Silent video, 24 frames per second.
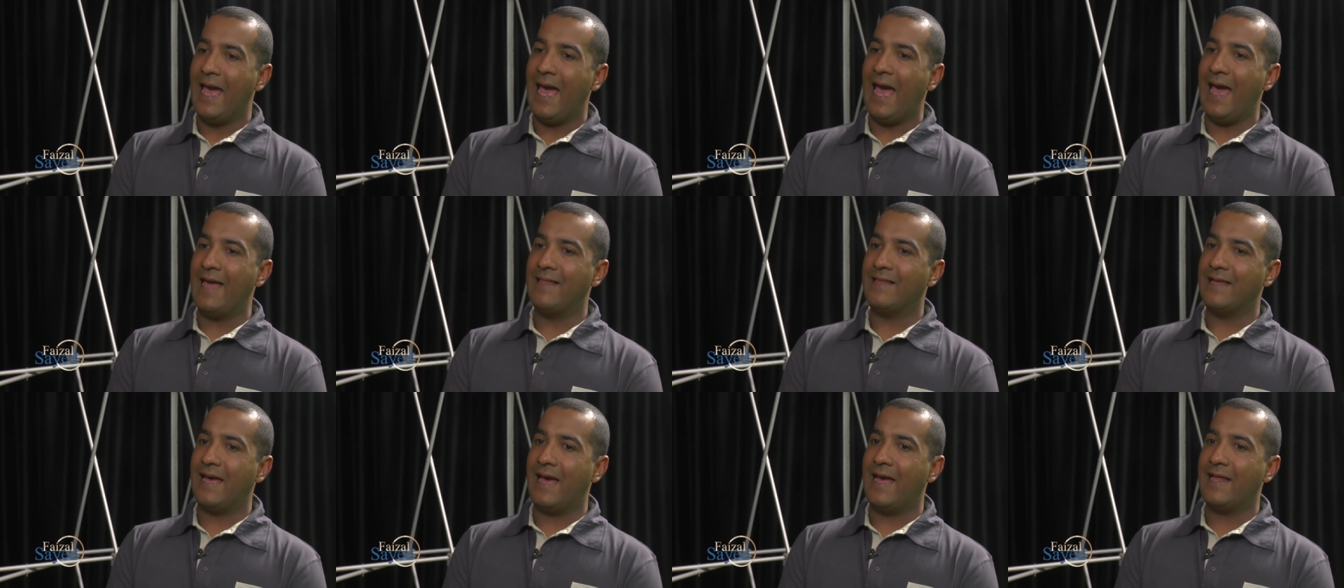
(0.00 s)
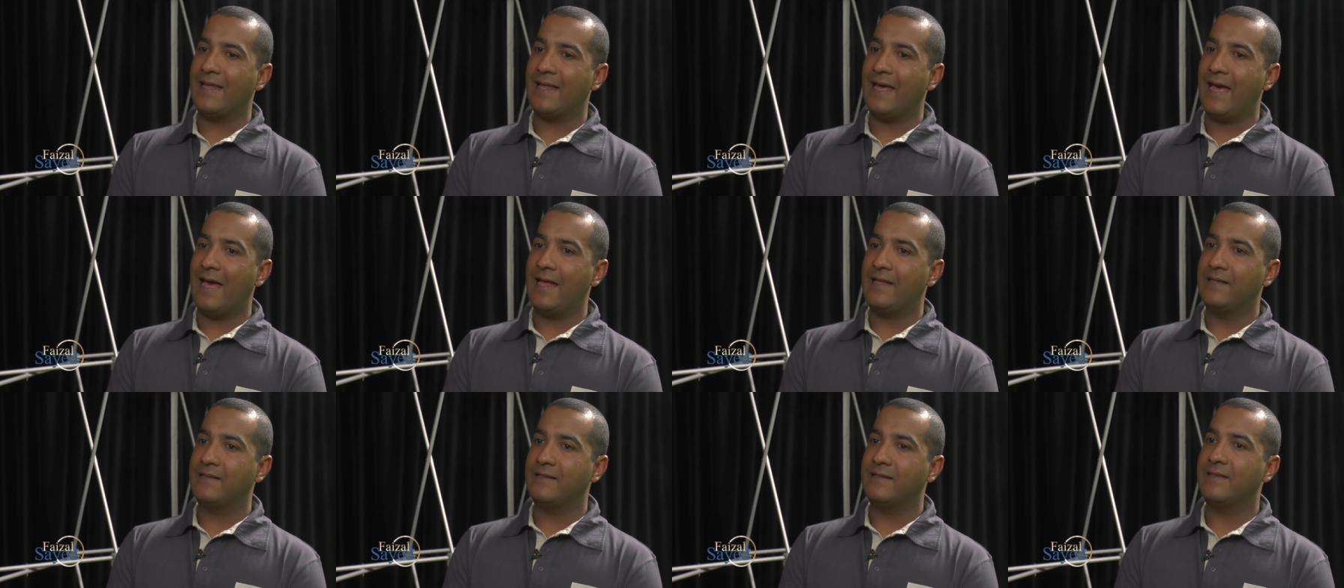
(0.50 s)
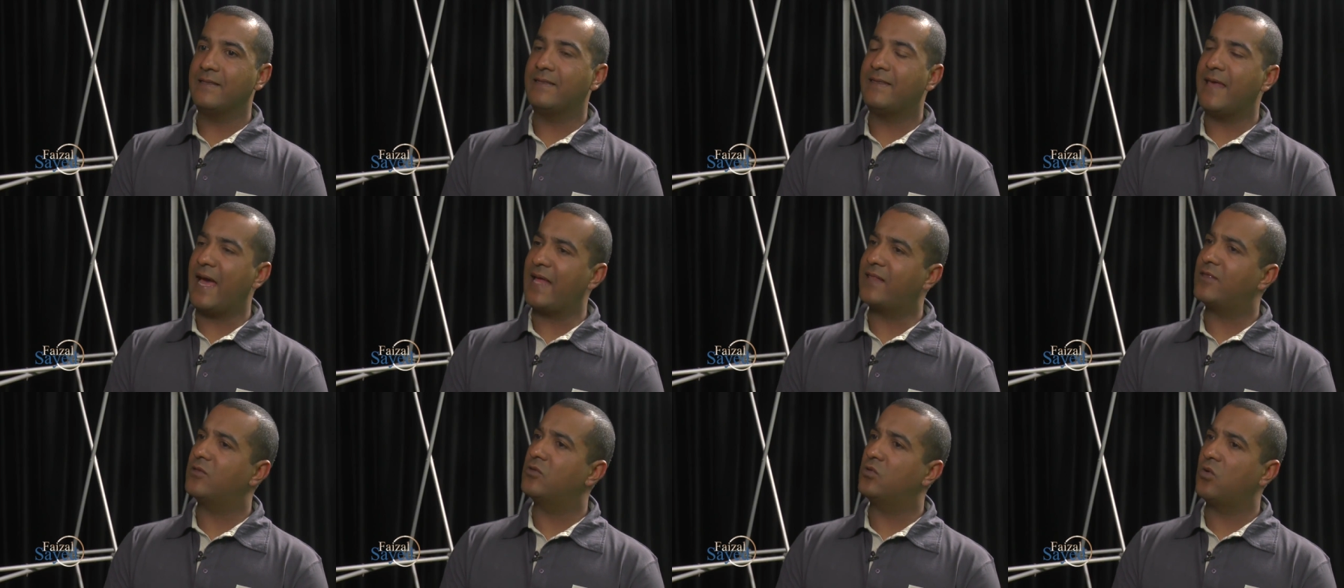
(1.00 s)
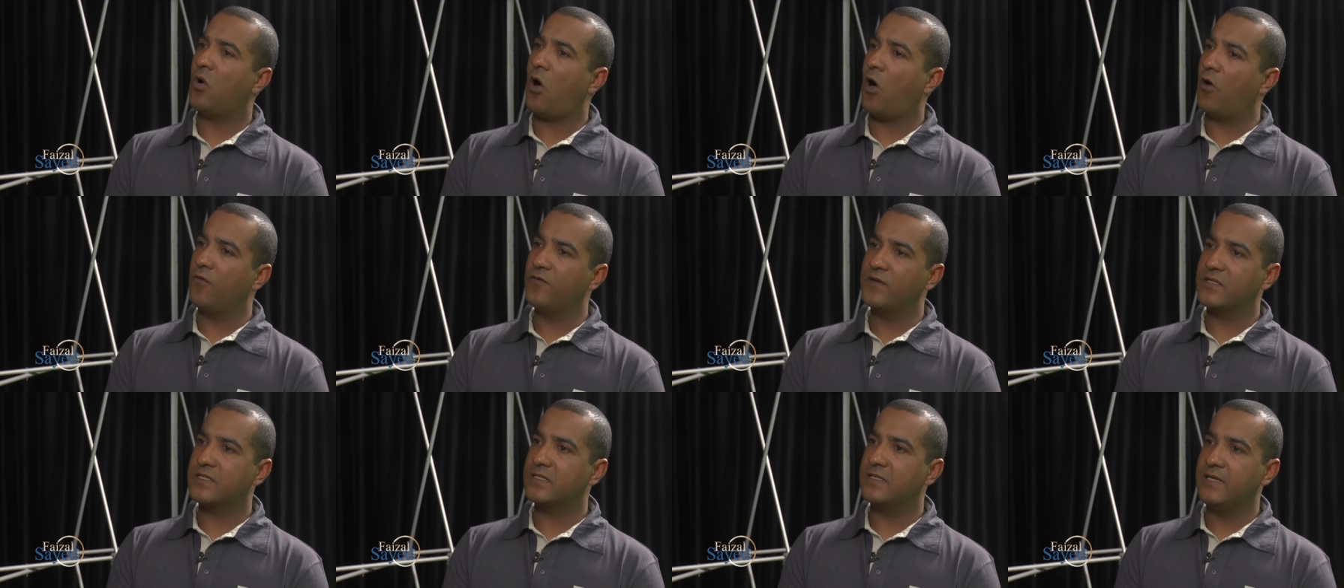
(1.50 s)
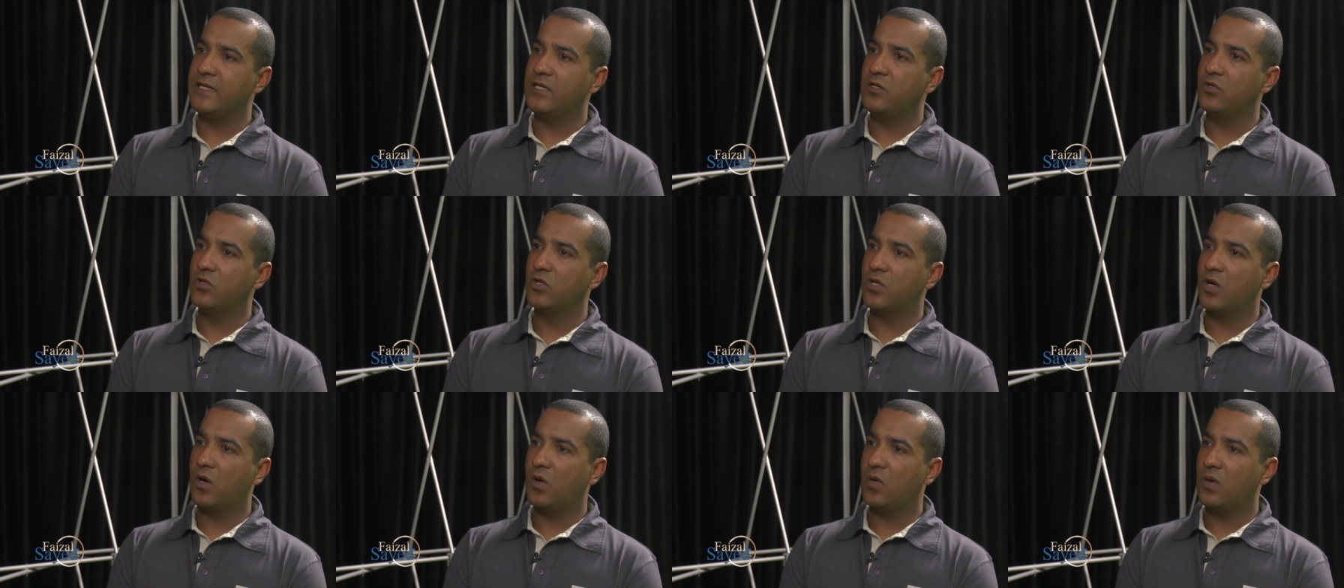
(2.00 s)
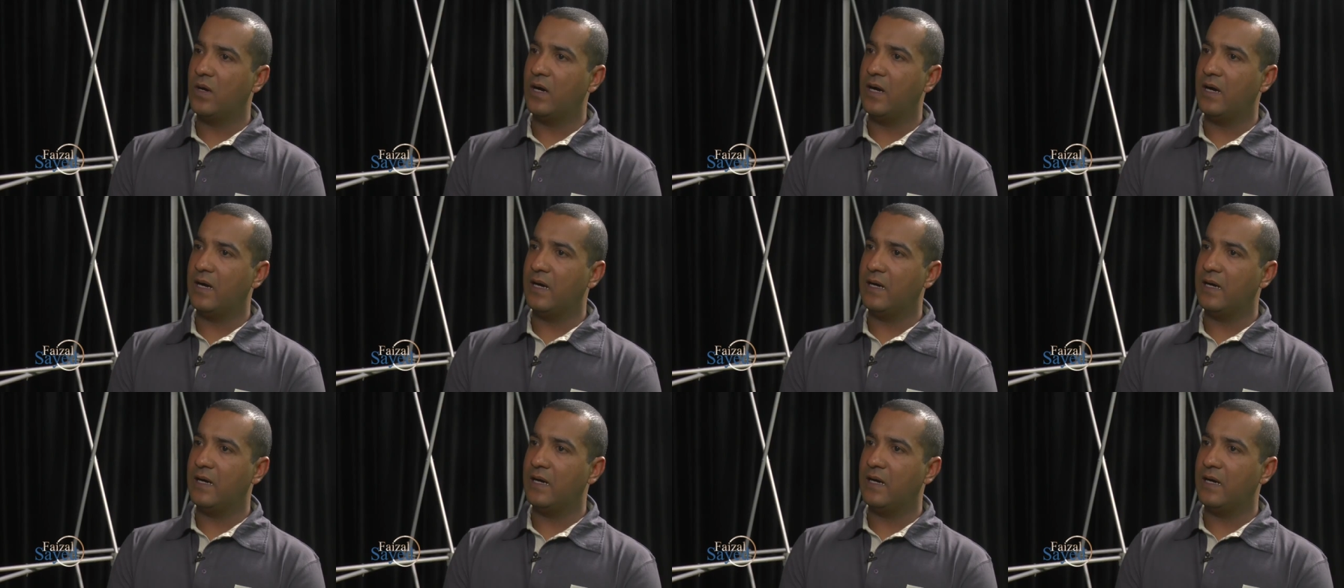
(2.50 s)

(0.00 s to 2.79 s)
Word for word: and that obviously, you know,